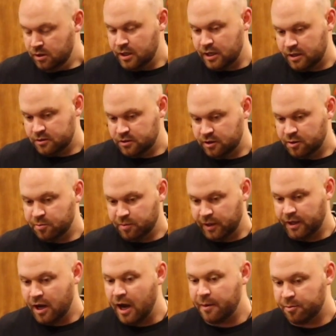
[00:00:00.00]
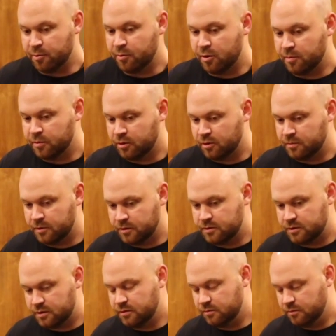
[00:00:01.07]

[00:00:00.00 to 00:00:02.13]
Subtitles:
yeah, so they're like hypermobile almost.